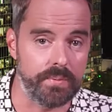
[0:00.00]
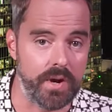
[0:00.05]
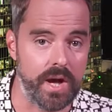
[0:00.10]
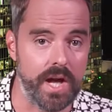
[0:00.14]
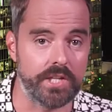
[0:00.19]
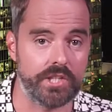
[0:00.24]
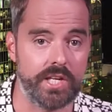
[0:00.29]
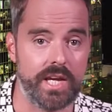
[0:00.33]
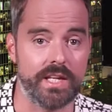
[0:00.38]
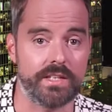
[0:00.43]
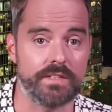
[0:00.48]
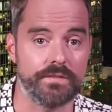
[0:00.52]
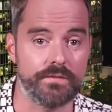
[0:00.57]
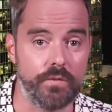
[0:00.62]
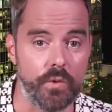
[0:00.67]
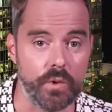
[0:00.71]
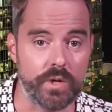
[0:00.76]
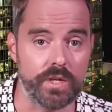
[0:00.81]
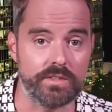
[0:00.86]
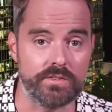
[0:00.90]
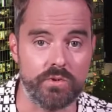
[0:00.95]
project
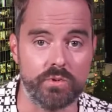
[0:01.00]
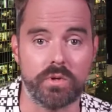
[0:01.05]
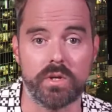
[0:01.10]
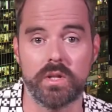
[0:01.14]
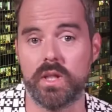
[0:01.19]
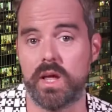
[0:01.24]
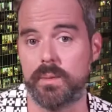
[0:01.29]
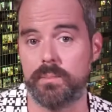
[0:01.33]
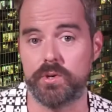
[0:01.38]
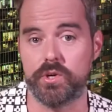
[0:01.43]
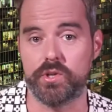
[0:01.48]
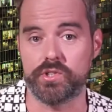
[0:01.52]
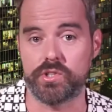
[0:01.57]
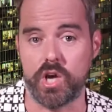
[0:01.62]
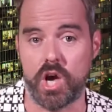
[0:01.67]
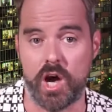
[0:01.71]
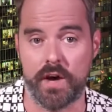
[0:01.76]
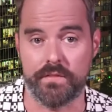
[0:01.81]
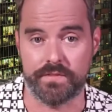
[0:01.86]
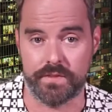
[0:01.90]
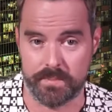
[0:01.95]
42 kilometers
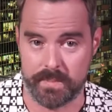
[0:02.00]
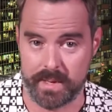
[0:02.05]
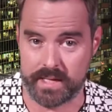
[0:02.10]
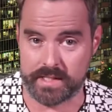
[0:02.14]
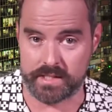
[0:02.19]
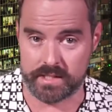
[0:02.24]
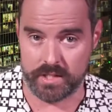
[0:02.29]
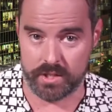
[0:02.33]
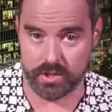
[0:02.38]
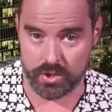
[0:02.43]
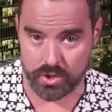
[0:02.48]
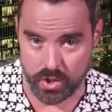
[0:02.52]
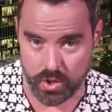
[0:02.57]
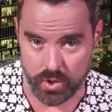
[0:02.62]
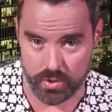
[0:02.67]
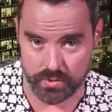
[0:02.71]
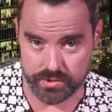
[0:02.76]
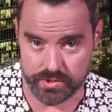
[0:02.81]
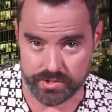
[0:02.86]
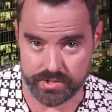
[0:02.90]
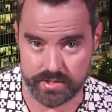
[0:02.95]
off the Mexican
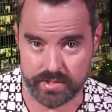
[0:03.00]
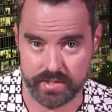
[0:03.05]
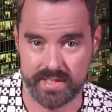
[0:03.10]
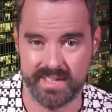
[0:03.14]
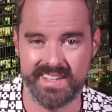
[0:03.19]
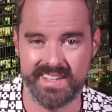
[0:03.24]
coast.